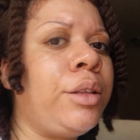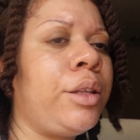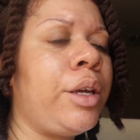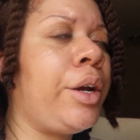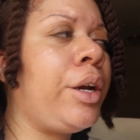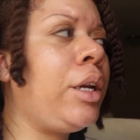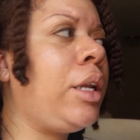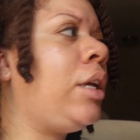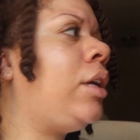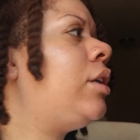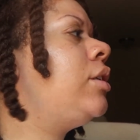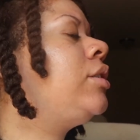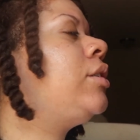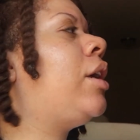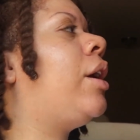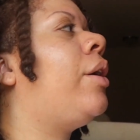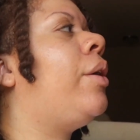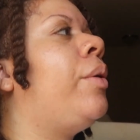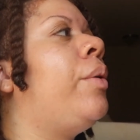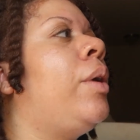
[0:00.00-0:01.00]
thirty,
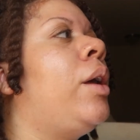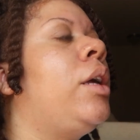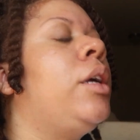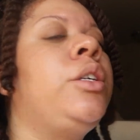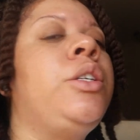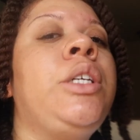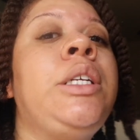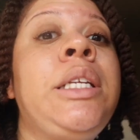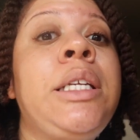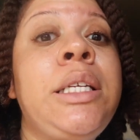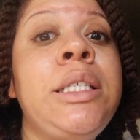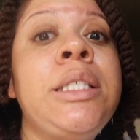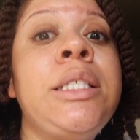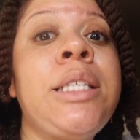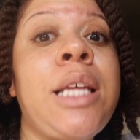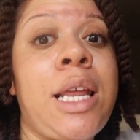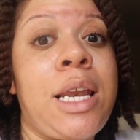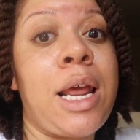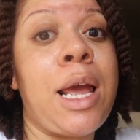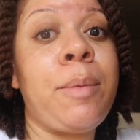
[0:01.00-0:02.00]
so she
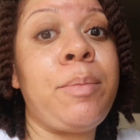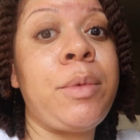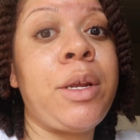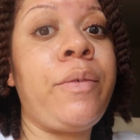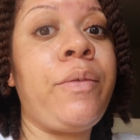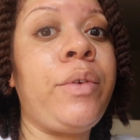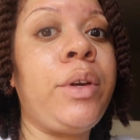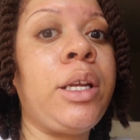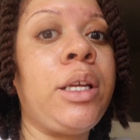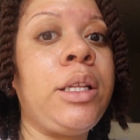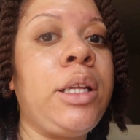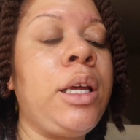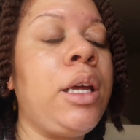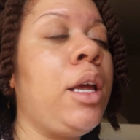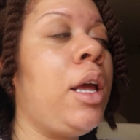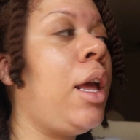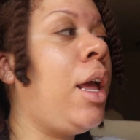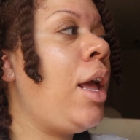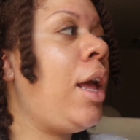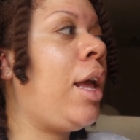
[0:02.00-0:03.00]
needs a nap definitely.
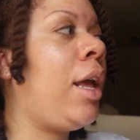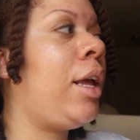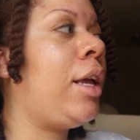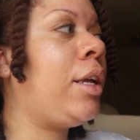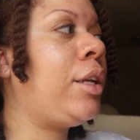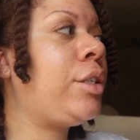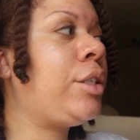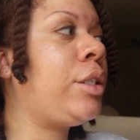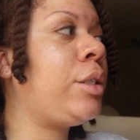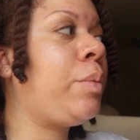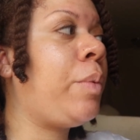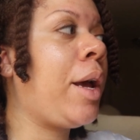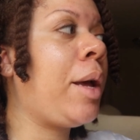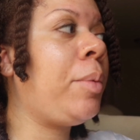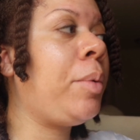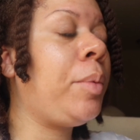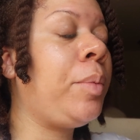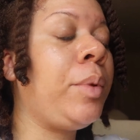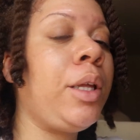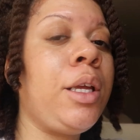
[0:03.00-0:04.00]
And she's
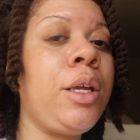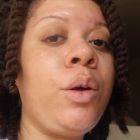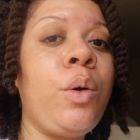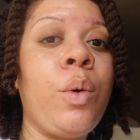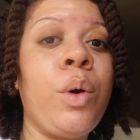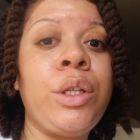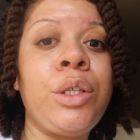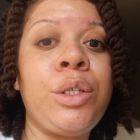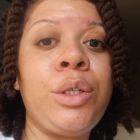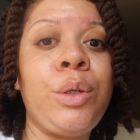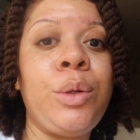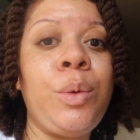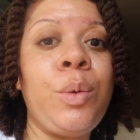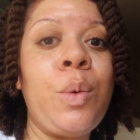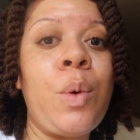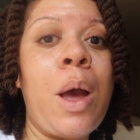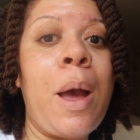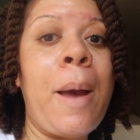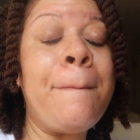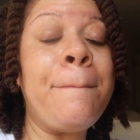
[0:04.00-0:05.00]
probably going
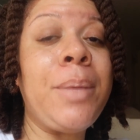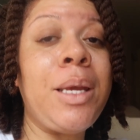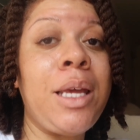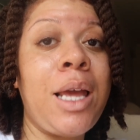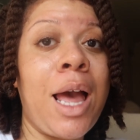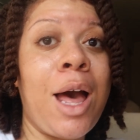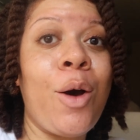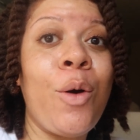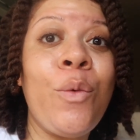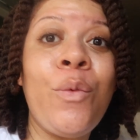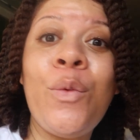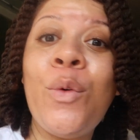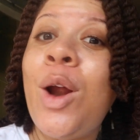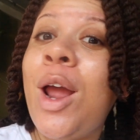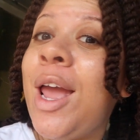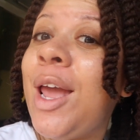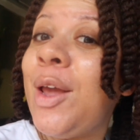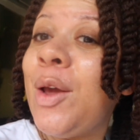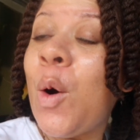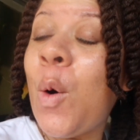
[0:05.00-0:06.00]
to be out for
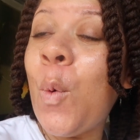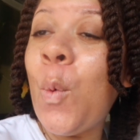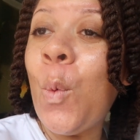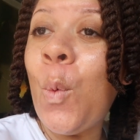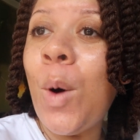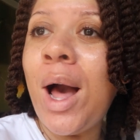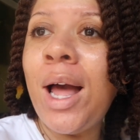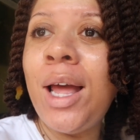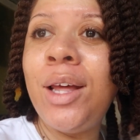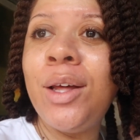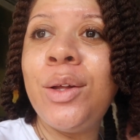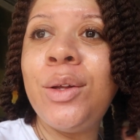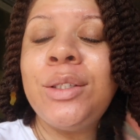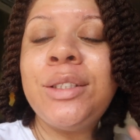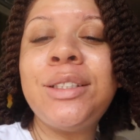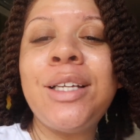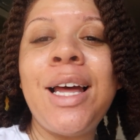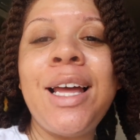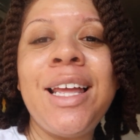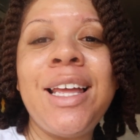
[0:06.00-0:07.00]
a
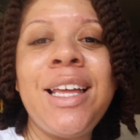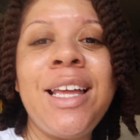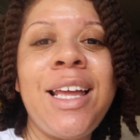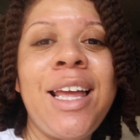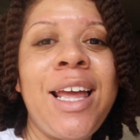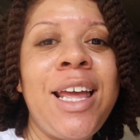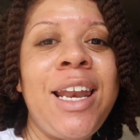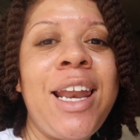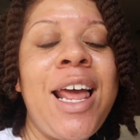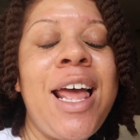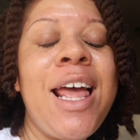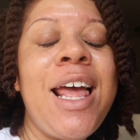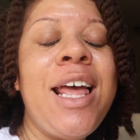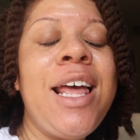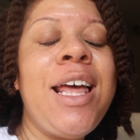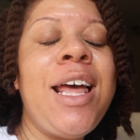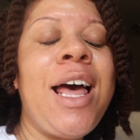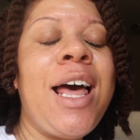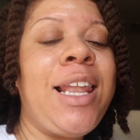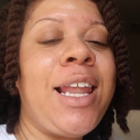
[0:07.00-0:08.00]
while so I can get
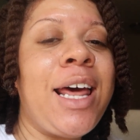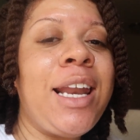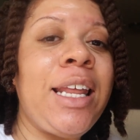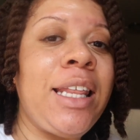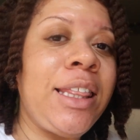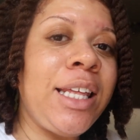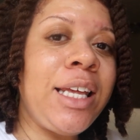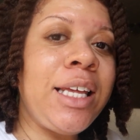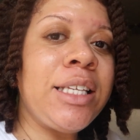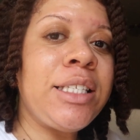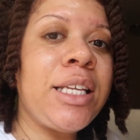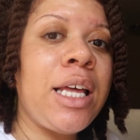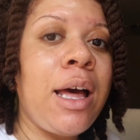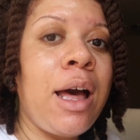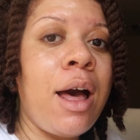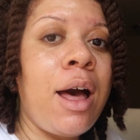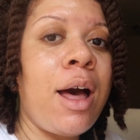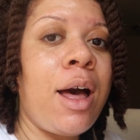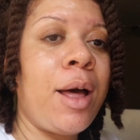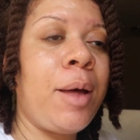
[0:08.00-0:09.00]
a lot of things
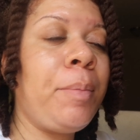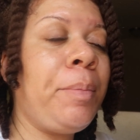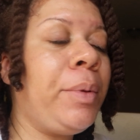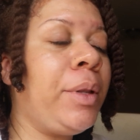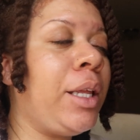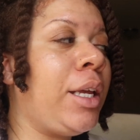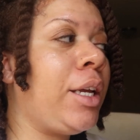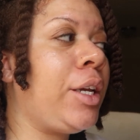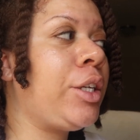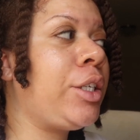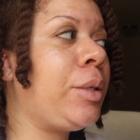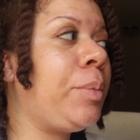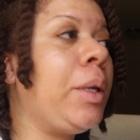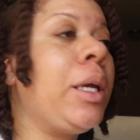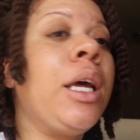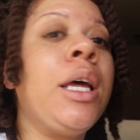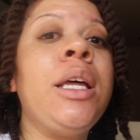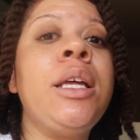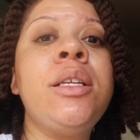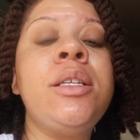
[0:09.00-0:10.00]
accomplished,
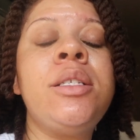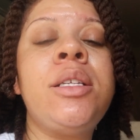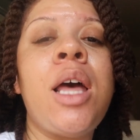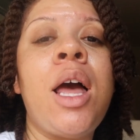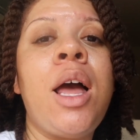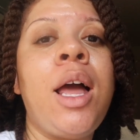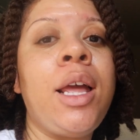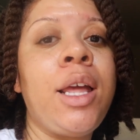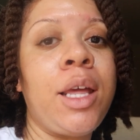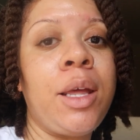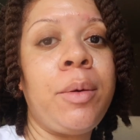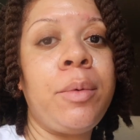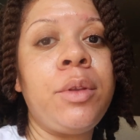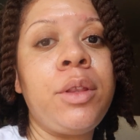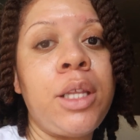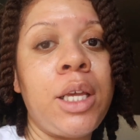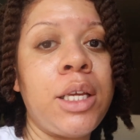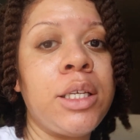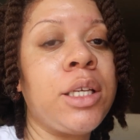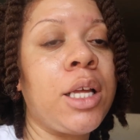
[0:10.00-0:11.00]
because I
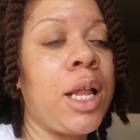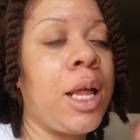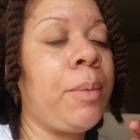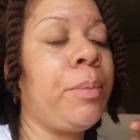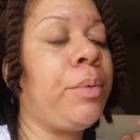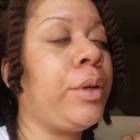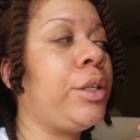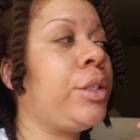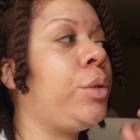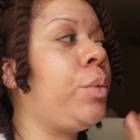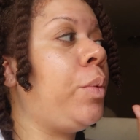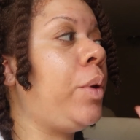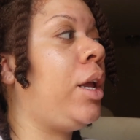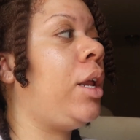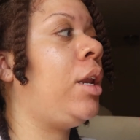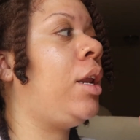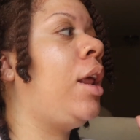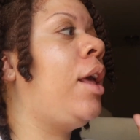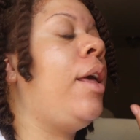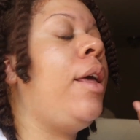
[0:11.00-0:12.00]
get things accomplished
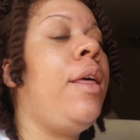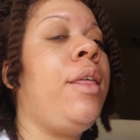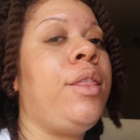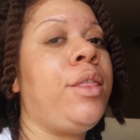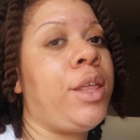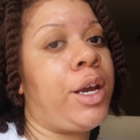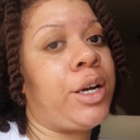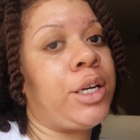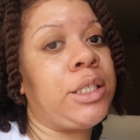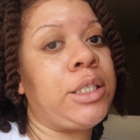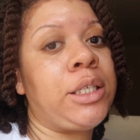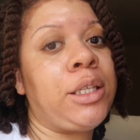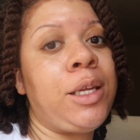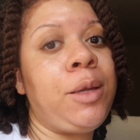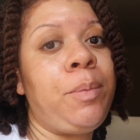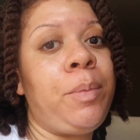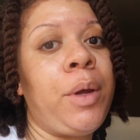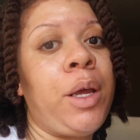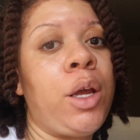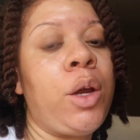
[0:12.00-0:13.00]
when they're
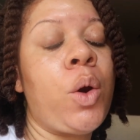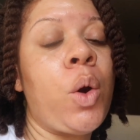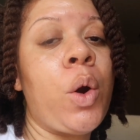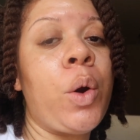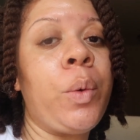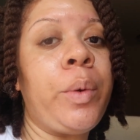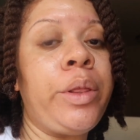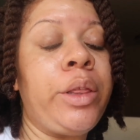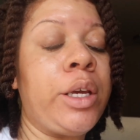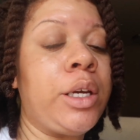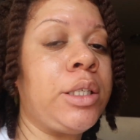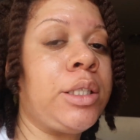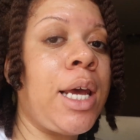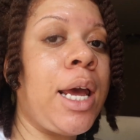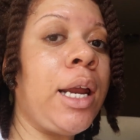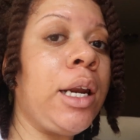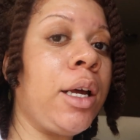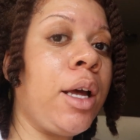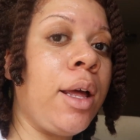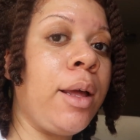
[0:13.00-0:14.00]
sleeping or when their
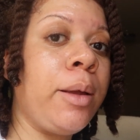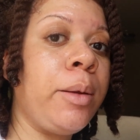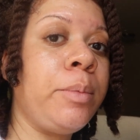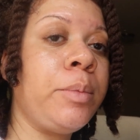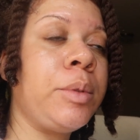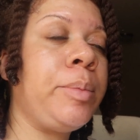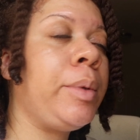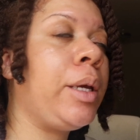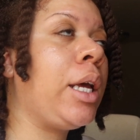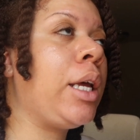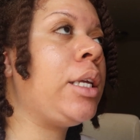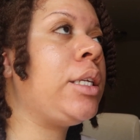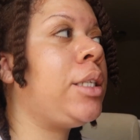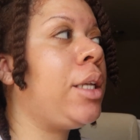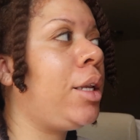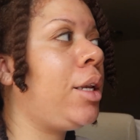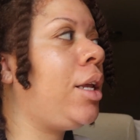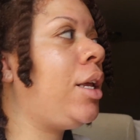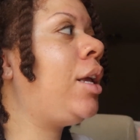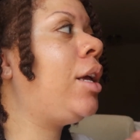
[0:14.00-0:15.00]
dad comes, because
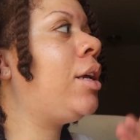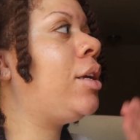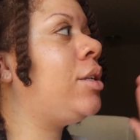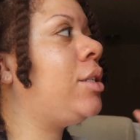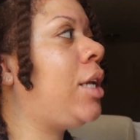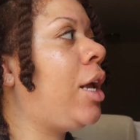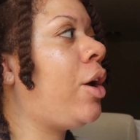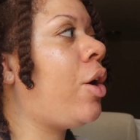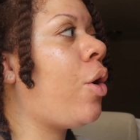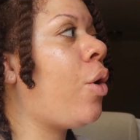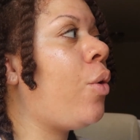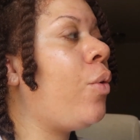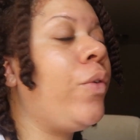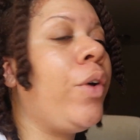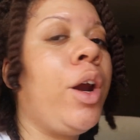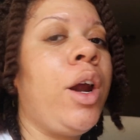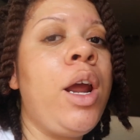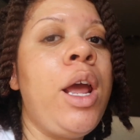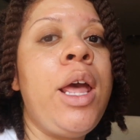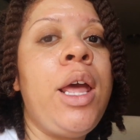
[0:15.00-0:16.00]
then he can take
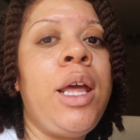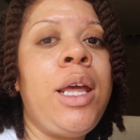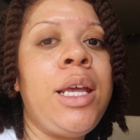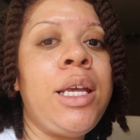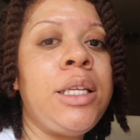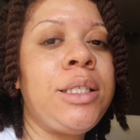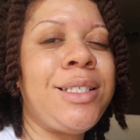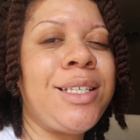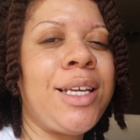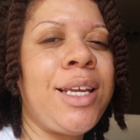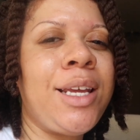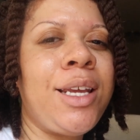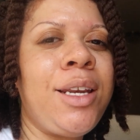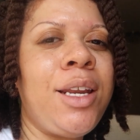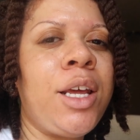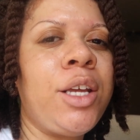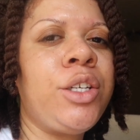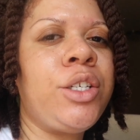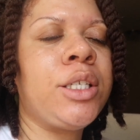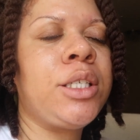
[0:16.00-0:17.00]
over. He
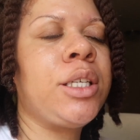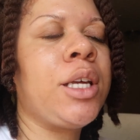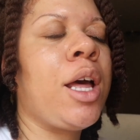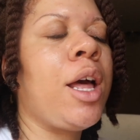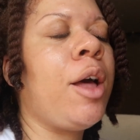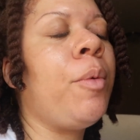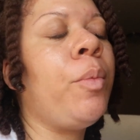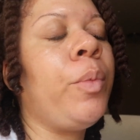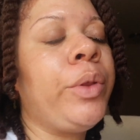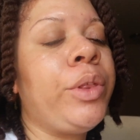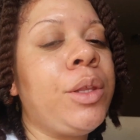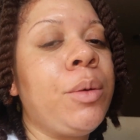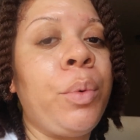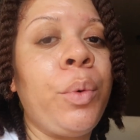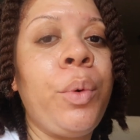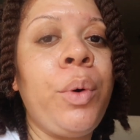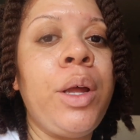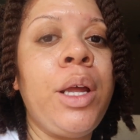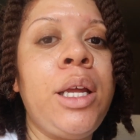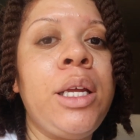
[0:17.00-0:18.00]
did just come with the
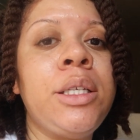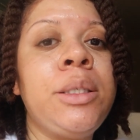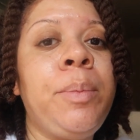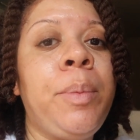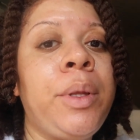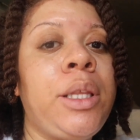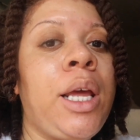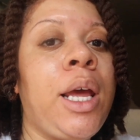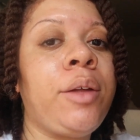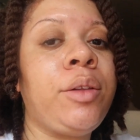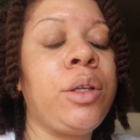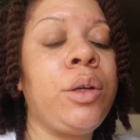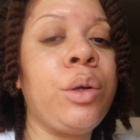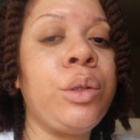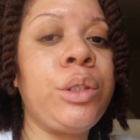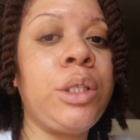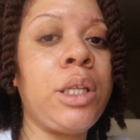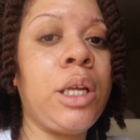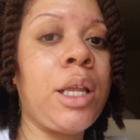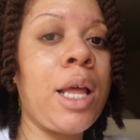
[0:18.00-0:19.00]
boys, but they have to
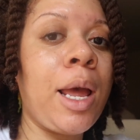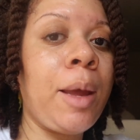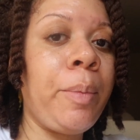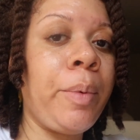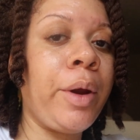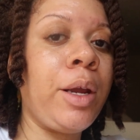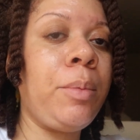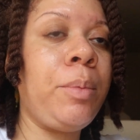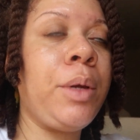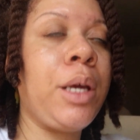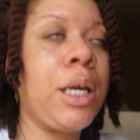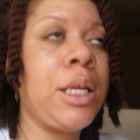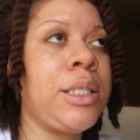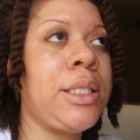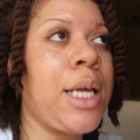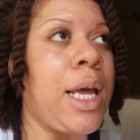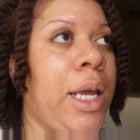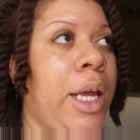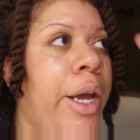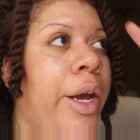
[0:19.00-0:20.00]
go to the library
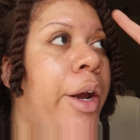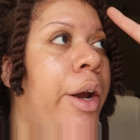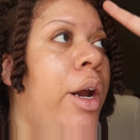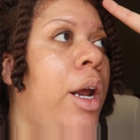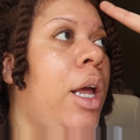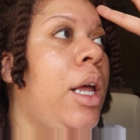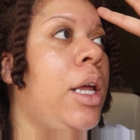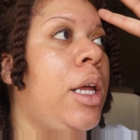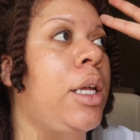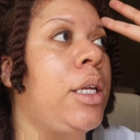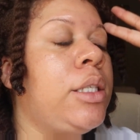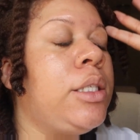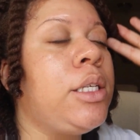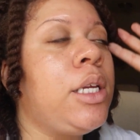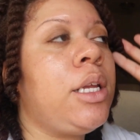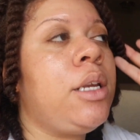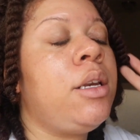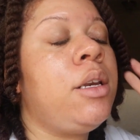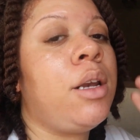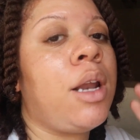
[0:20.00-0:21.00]
because Zaire
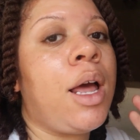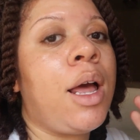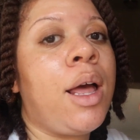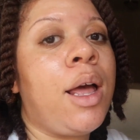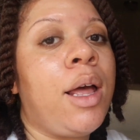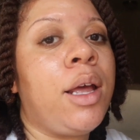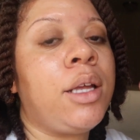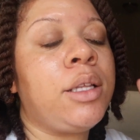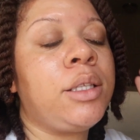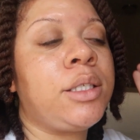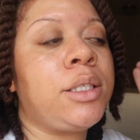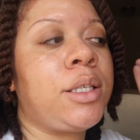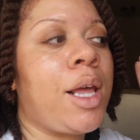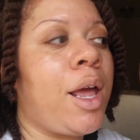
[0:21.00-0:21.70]
did not